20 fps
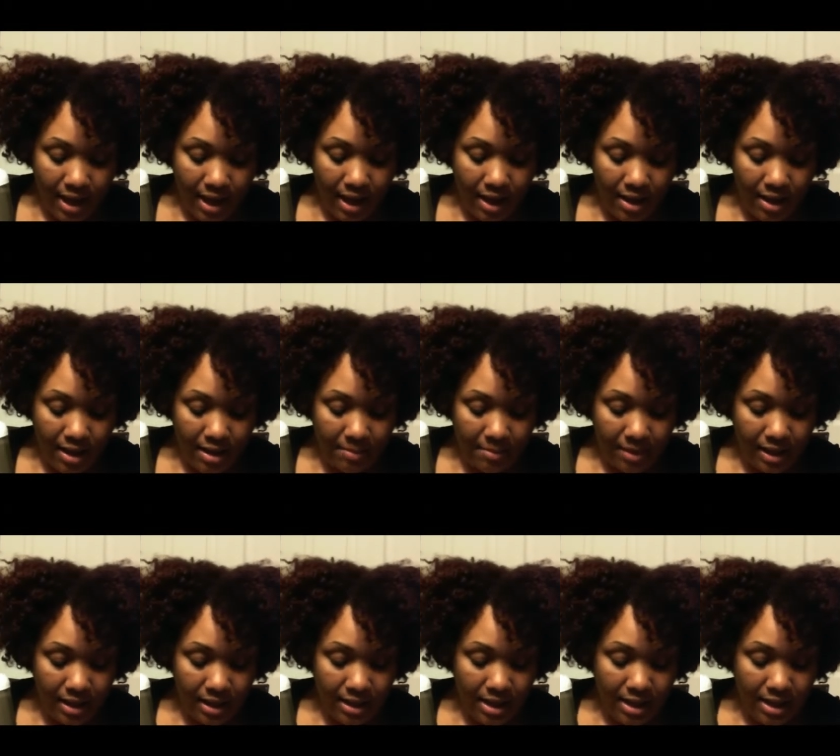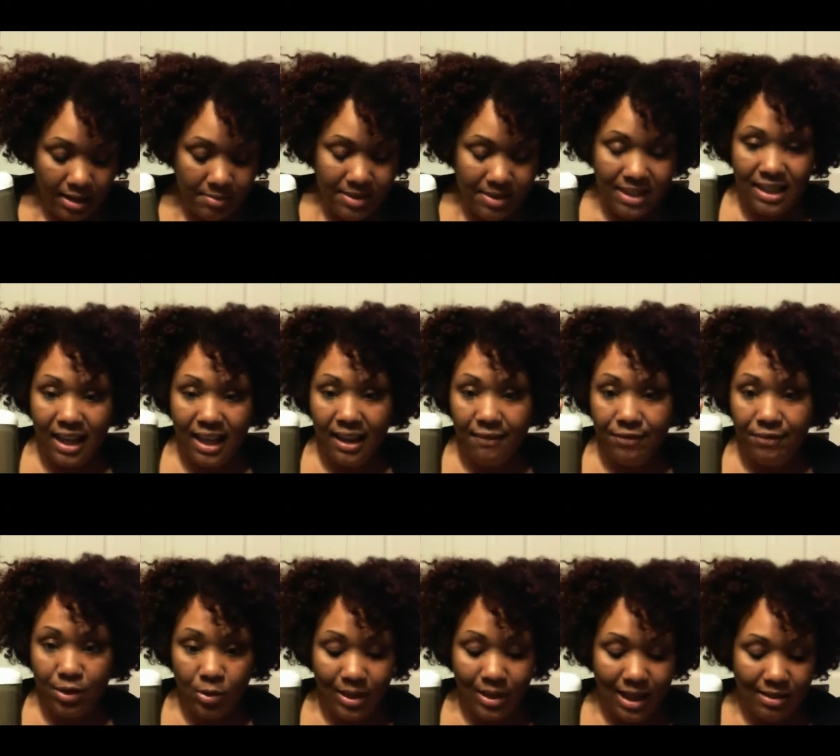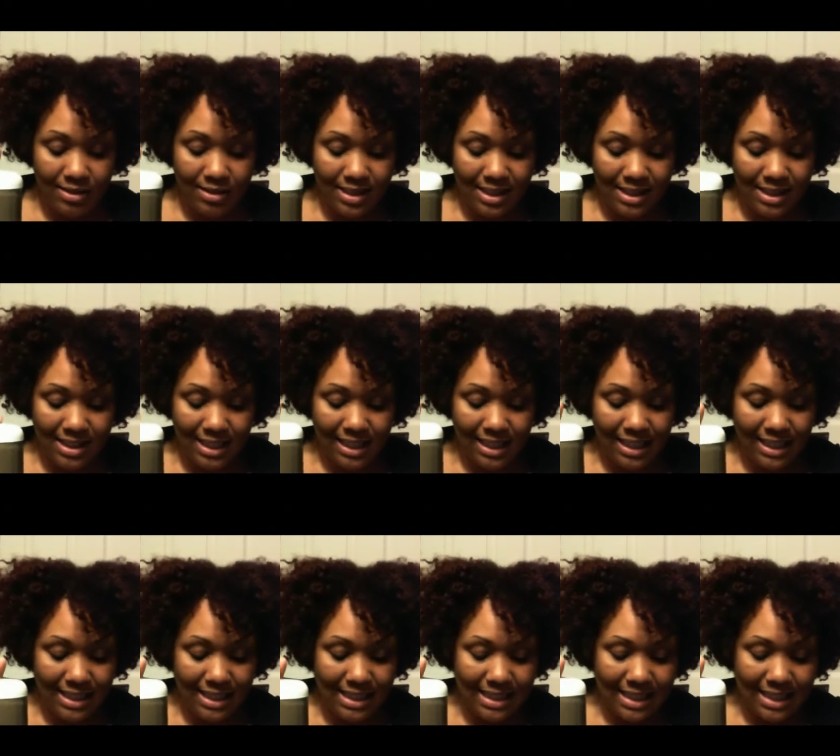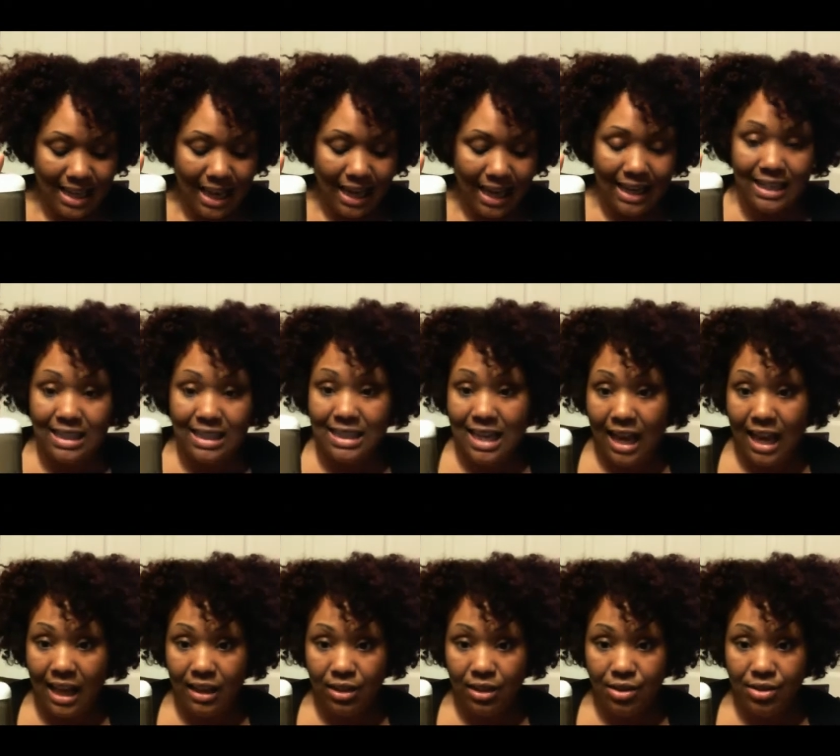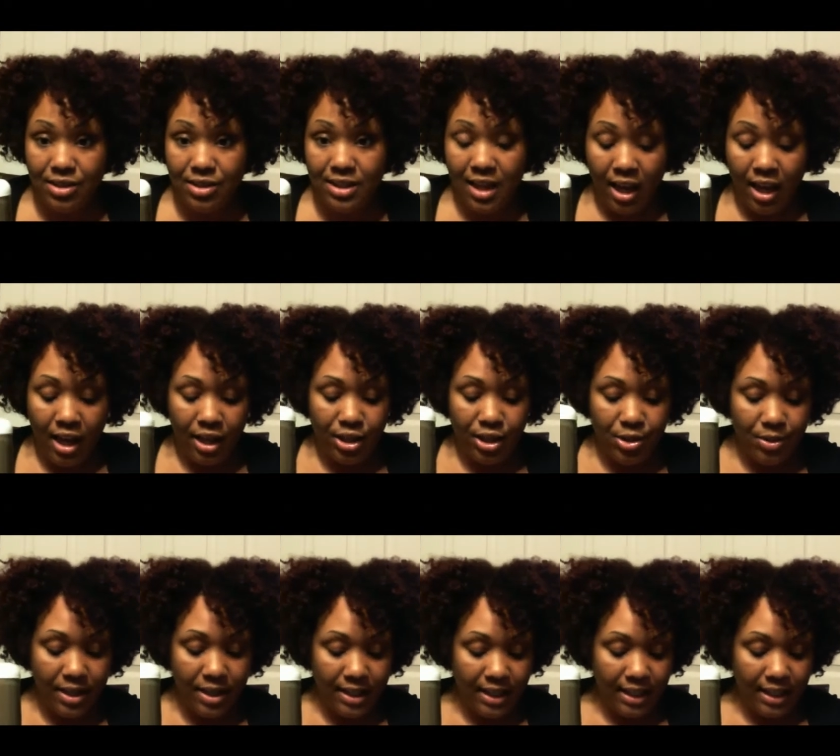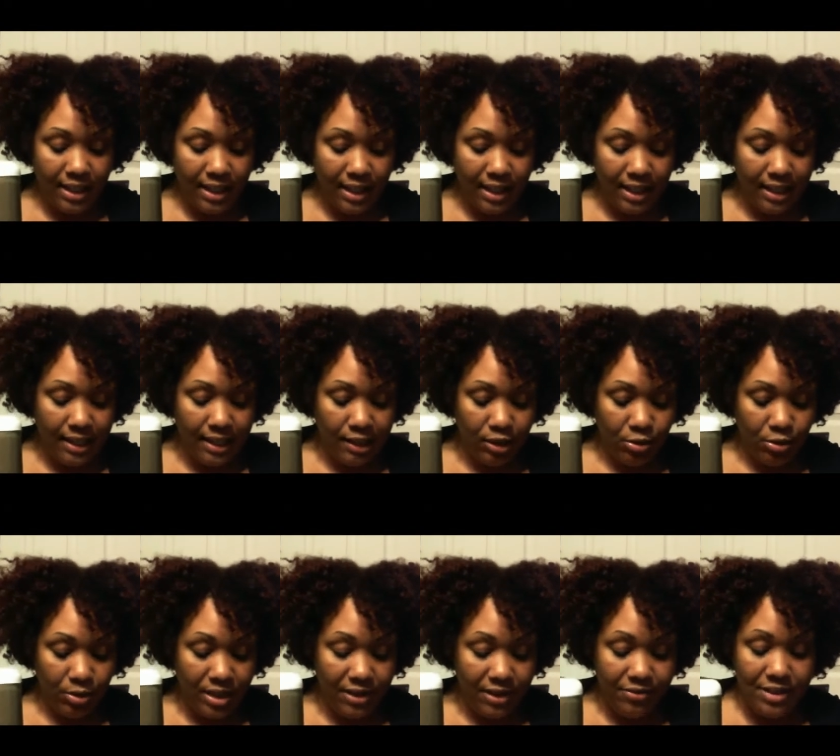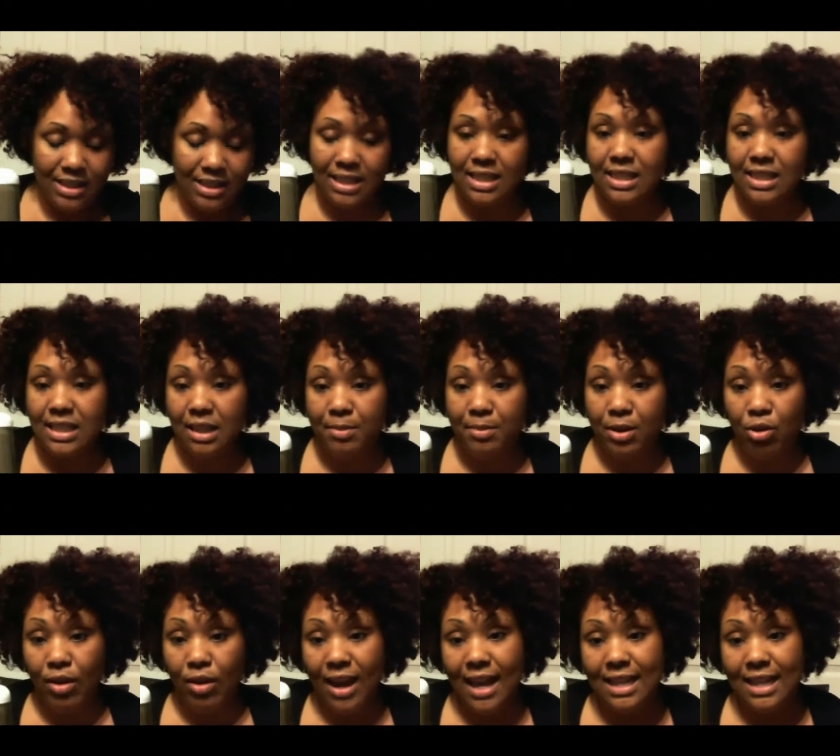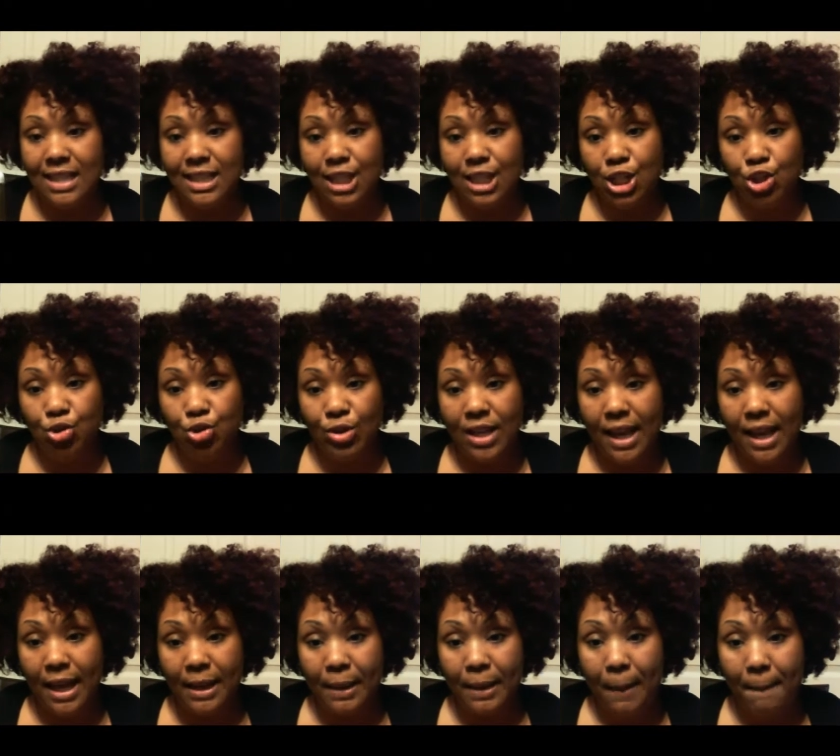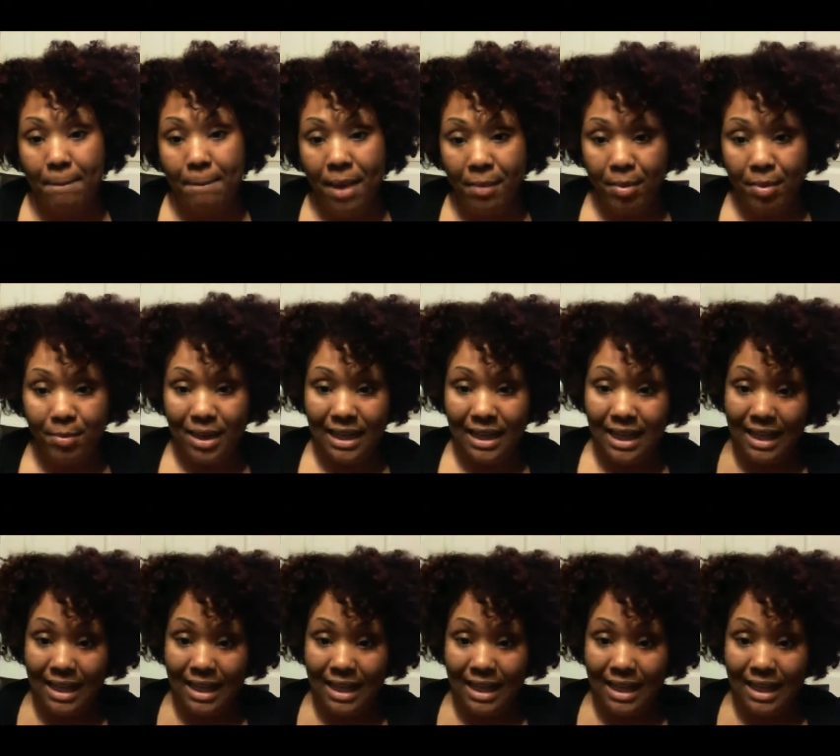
Um, it comes in eight fluid ounces and it is $9. You can get it in three different scents, lemongrass, tea tree, and peppermint.